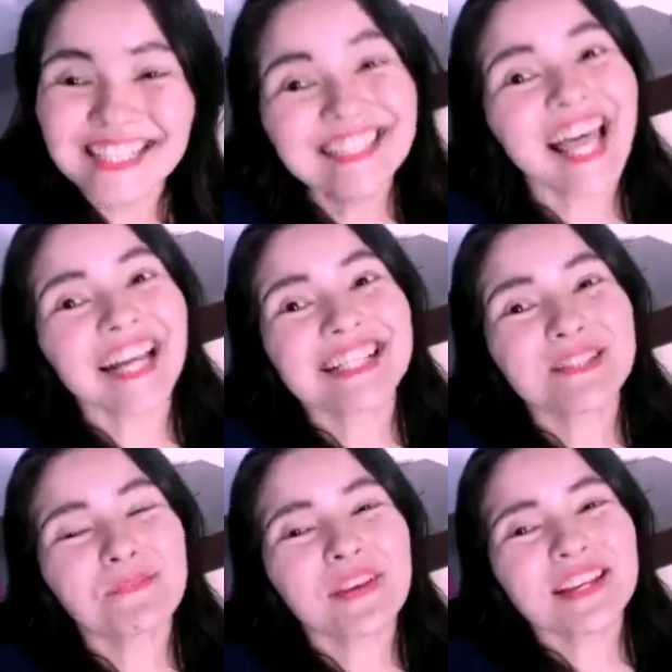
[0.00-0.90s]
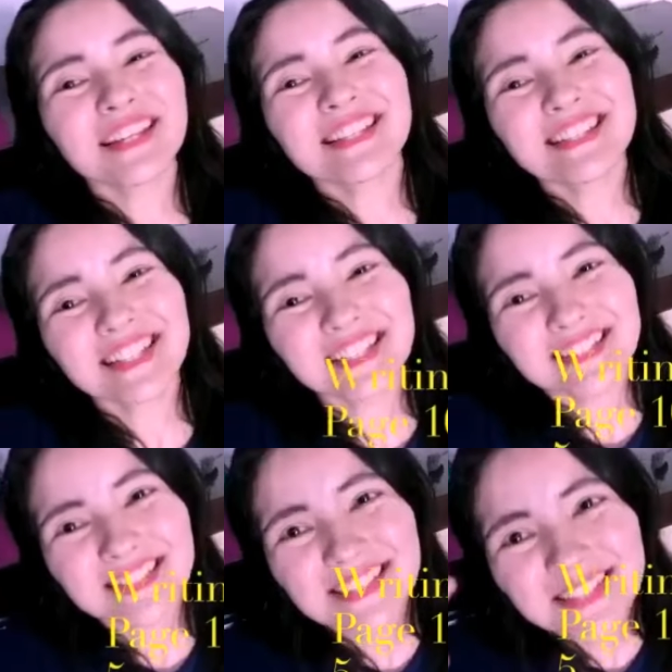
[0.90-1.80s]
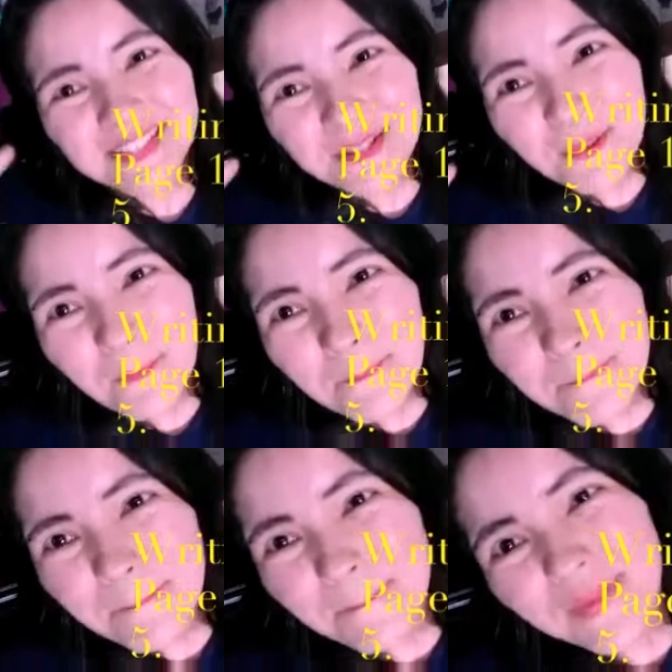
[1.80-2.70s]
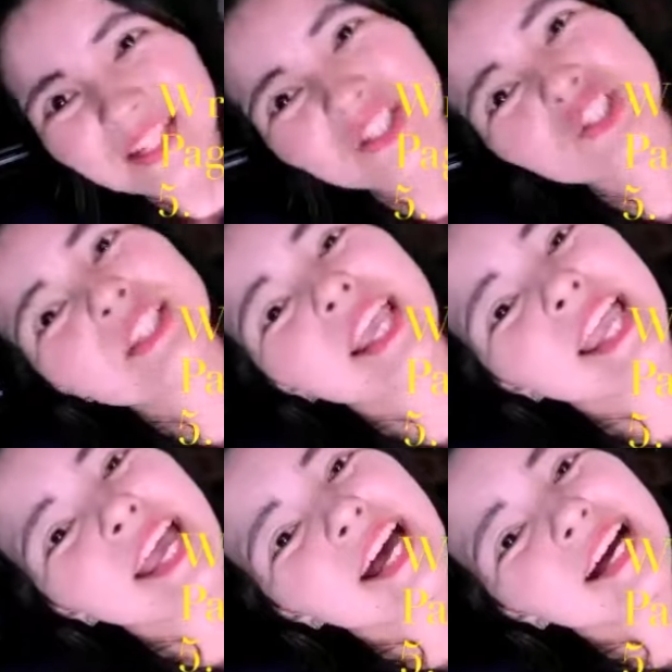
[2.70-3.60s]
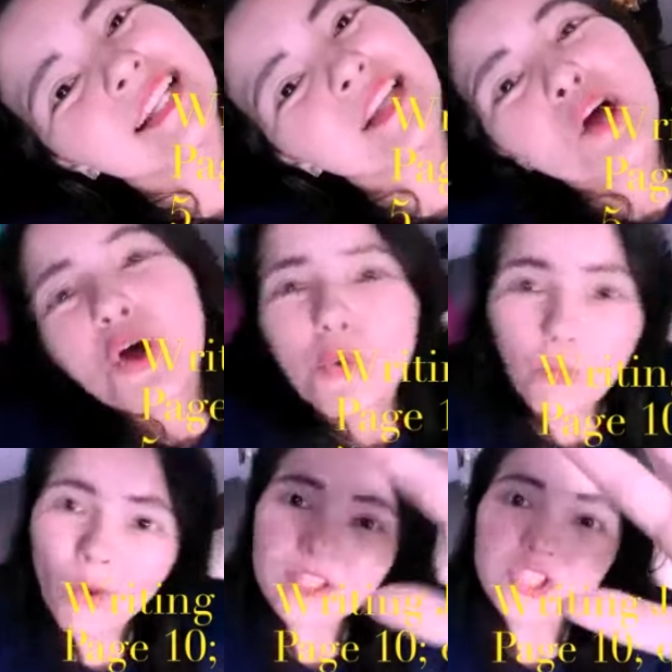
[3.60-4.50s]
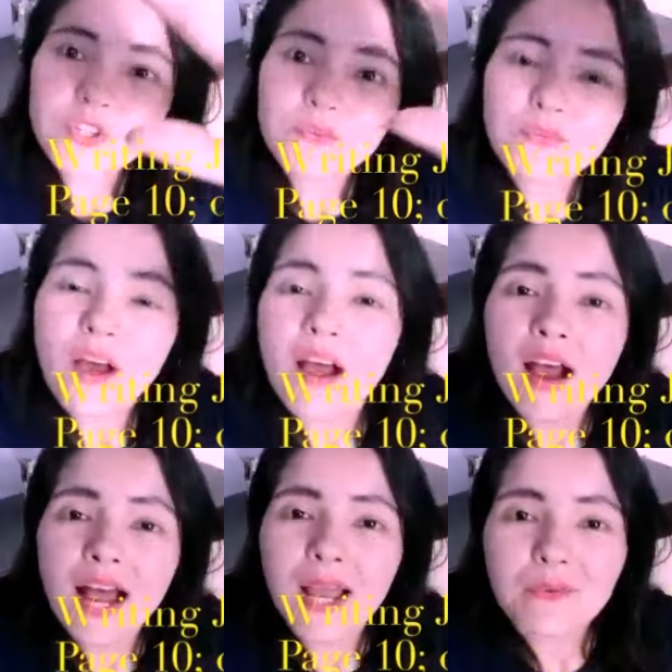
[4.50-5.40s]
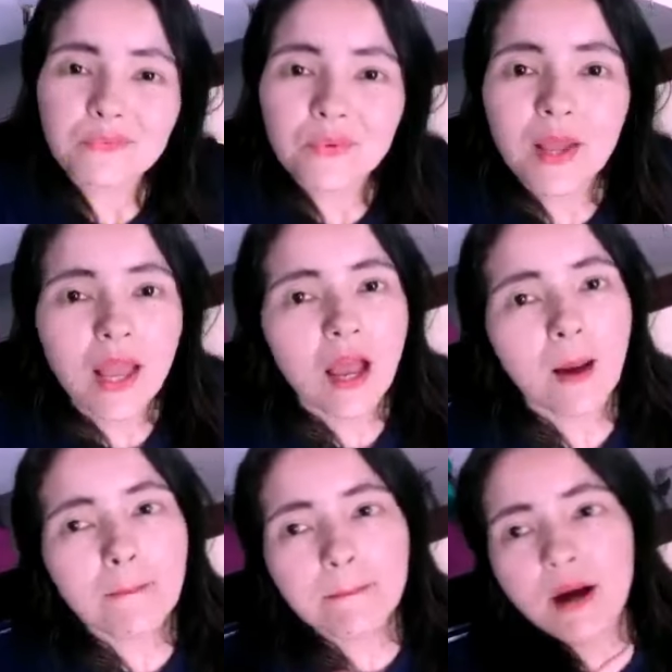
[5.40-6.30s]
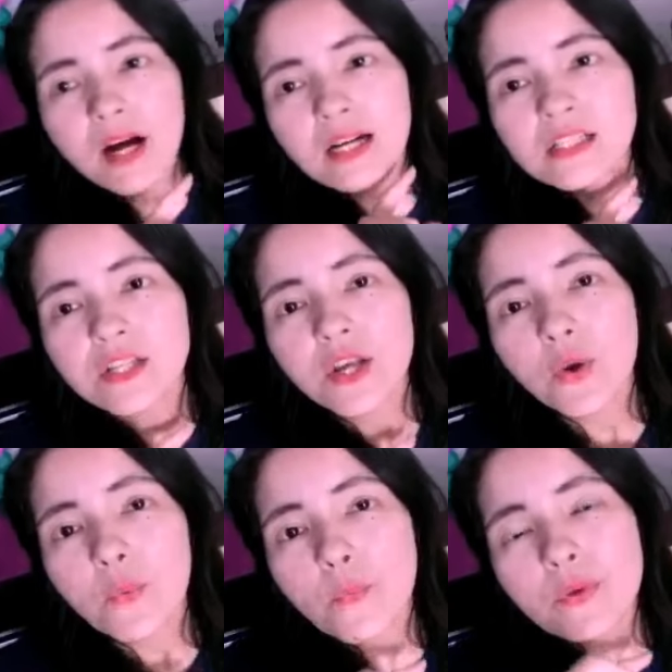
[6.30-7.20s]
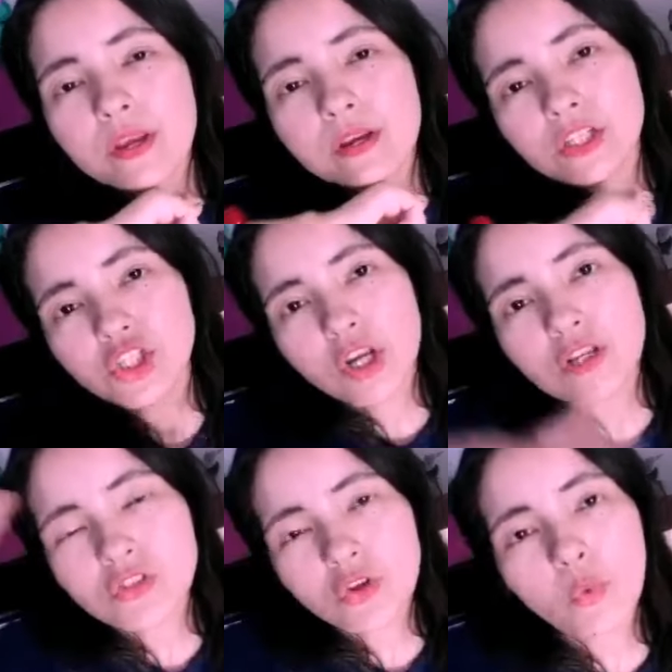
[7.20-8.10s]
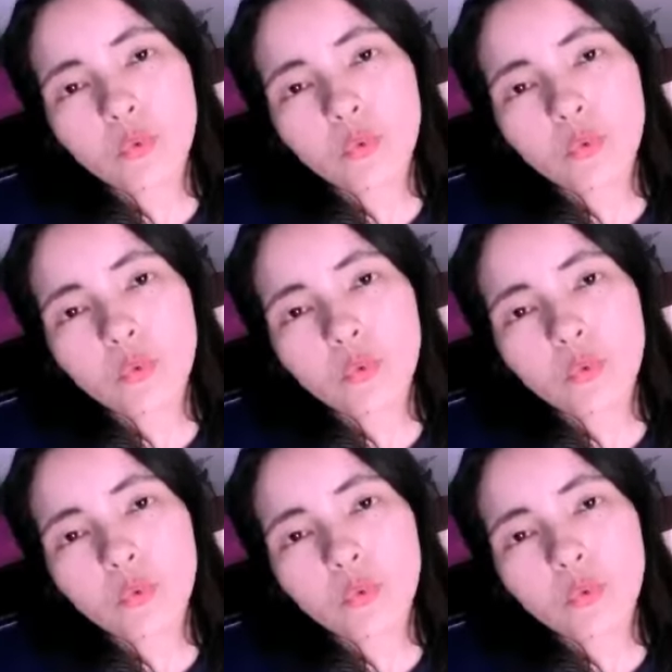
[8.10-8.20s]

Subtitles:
Next phase is page 10, question 5. But we are just